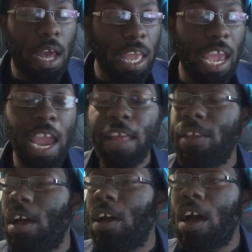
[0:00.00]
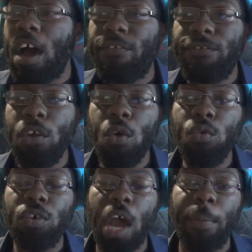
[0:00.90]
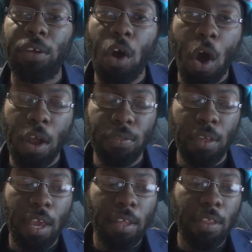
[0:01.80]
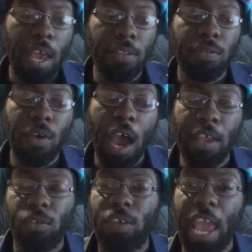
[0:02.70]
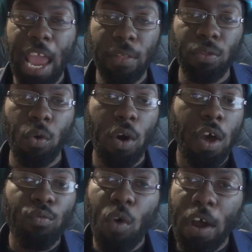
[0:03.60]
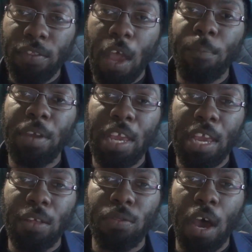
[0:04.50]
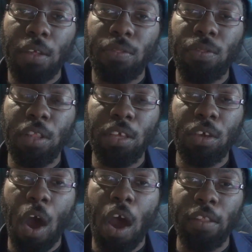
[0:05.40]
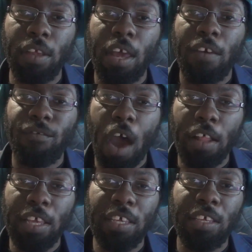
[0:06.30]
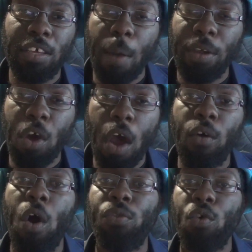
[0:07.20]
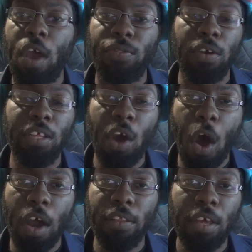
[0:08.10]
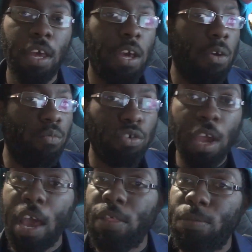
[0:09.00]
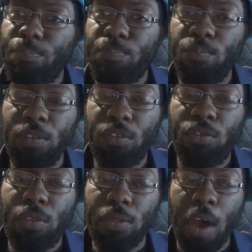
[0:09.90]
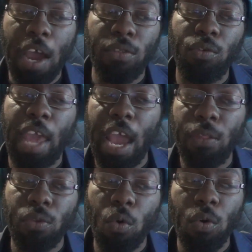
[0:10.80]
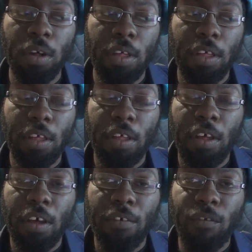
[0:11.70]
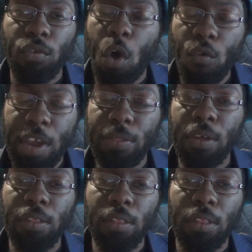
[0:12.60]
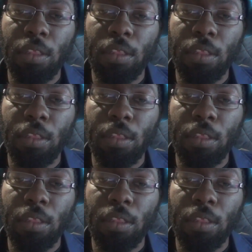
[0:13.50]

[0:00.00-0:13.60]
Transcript: and a few Comic Cons that decided to cancel. One of them is Silicon Valley Comic Con, also known as Silicon, which has decided to cancel for no reason,